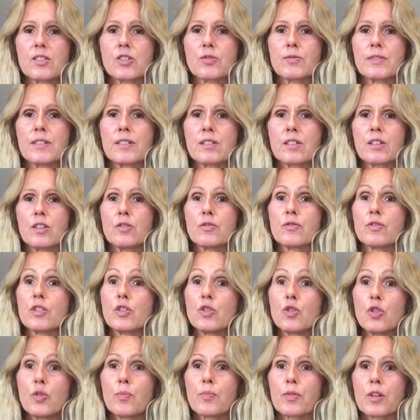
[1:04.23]
to resolve
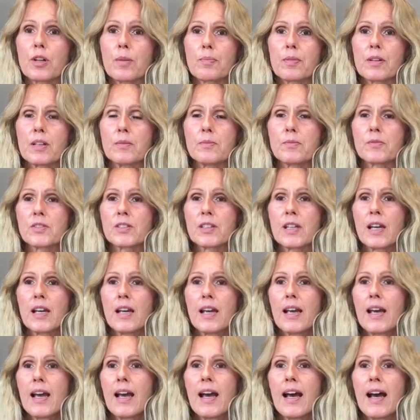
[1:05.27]
your problems
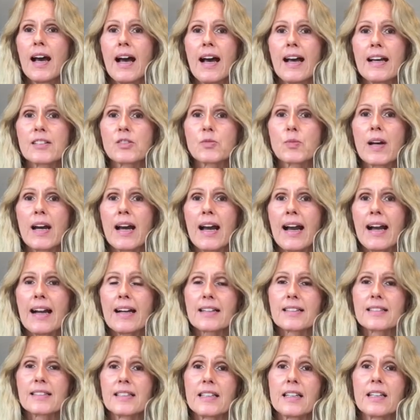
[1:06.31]
as were
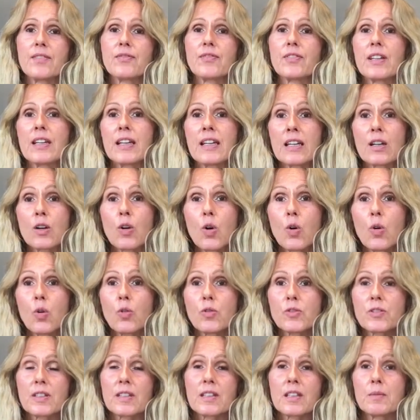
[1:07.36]
active in
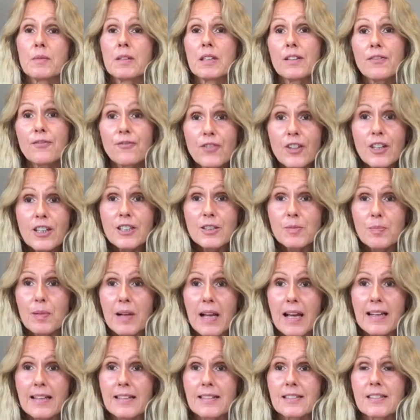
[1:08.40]
causing them in the first
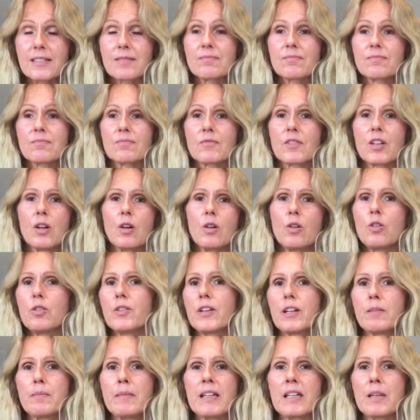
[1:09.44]
place.
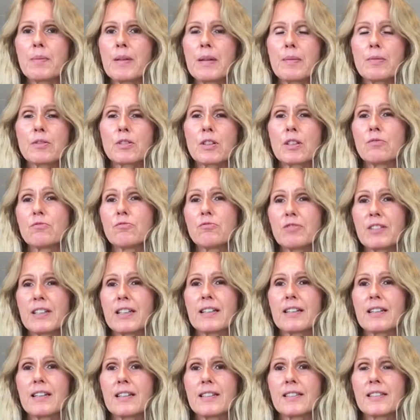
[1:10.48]
Although many people don't
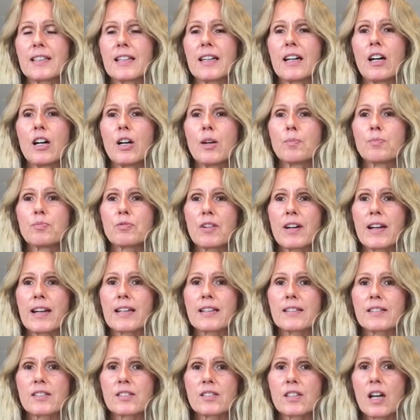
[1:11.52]
realise it, our
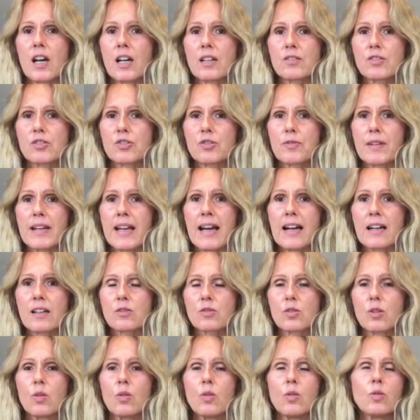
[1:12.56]
brain starts to react
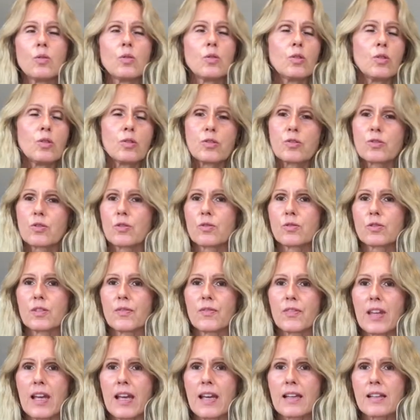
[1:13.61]
to all sorts of
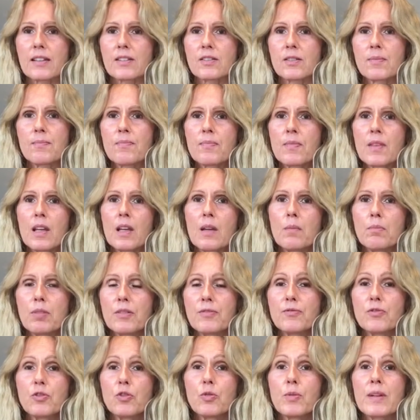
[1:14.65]
things
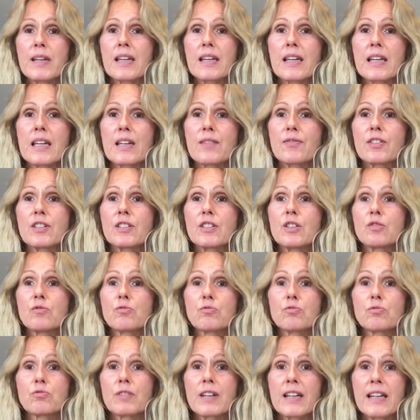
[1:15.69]
before we even
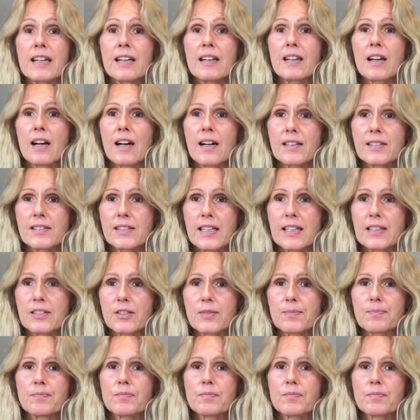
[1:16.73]
realise it.